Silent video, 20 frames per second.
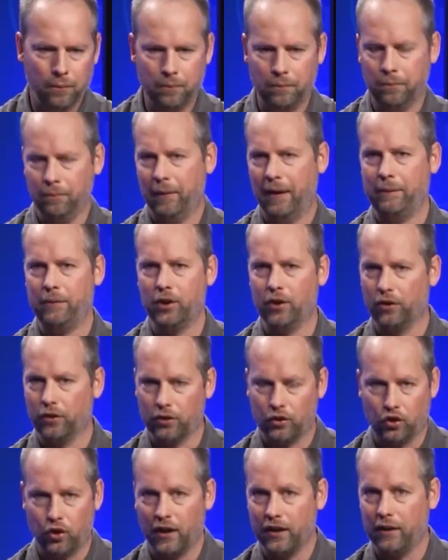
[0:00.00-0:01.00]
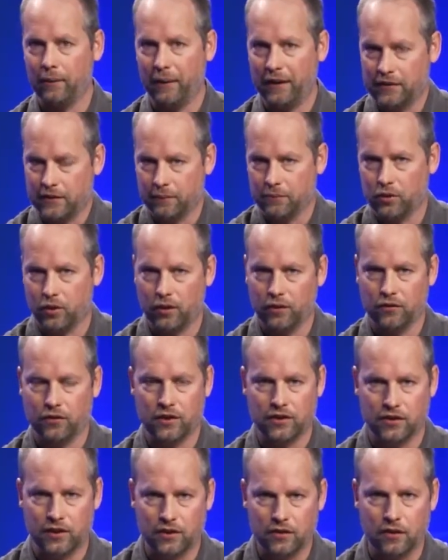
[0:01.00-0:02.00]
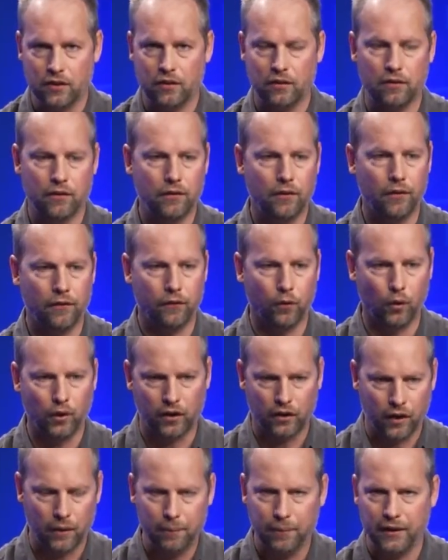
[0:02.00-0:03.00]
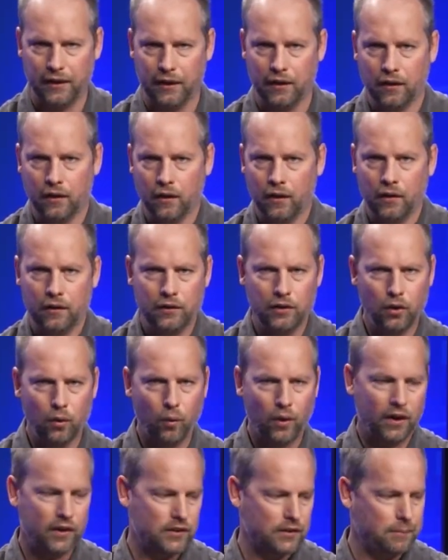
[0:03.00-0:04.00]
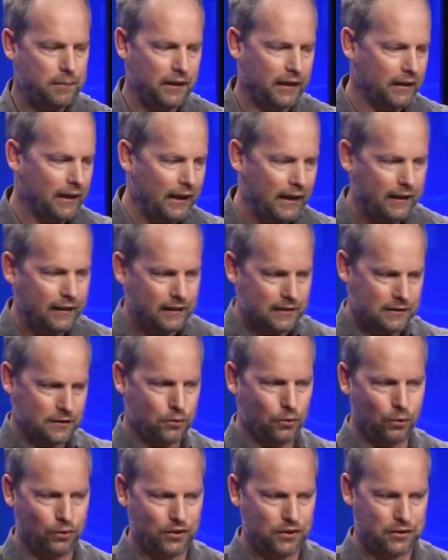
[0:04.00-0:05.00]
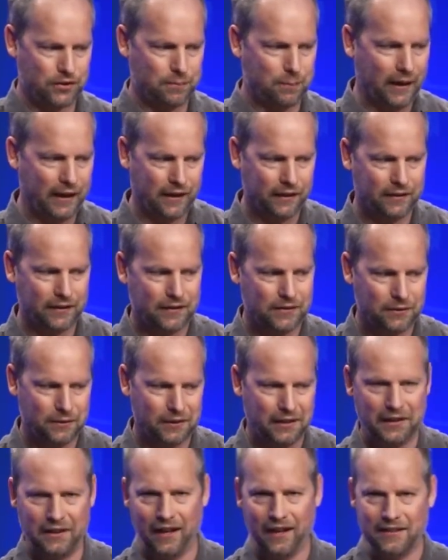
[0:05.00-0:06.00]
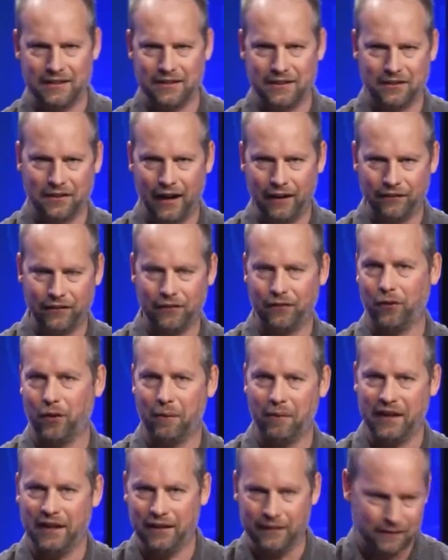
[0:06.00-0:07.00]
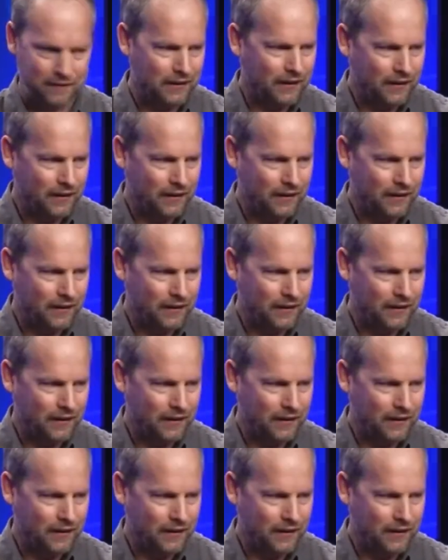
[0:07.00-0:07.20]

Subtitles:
maybe you're trying to make some sort of decision for your company. You don't want to just be like, hey, this tool just spat out this really nice graphic for me, and